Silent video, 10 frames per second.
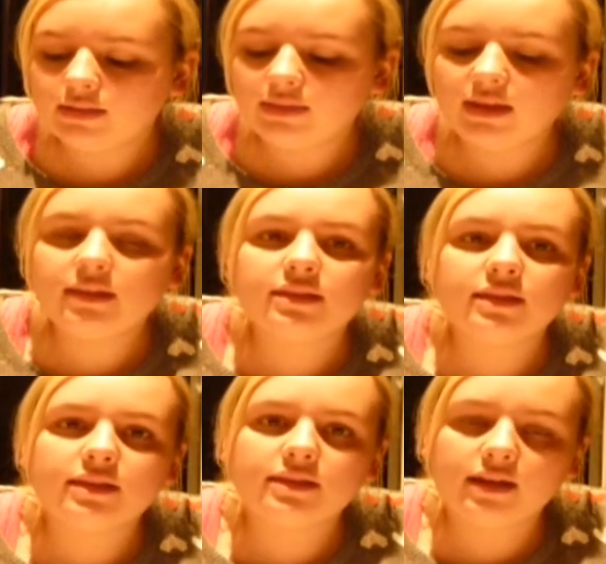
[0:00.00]
This
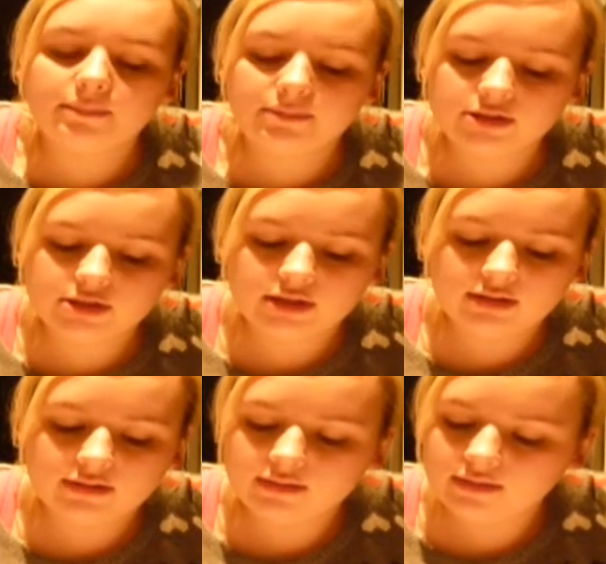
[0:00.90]

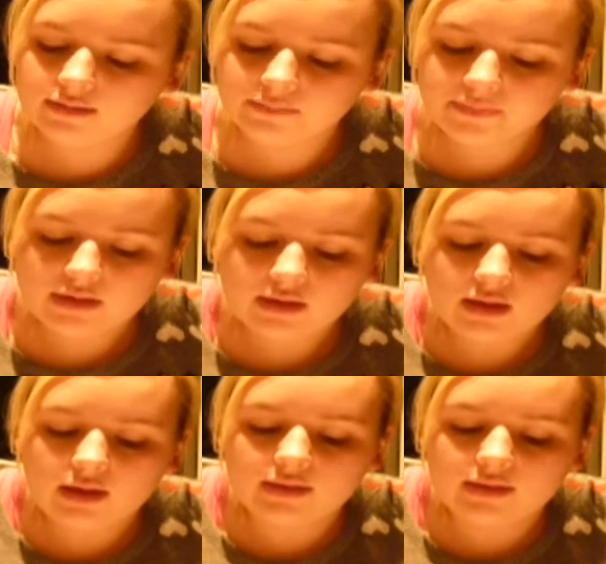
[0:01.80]
establishes a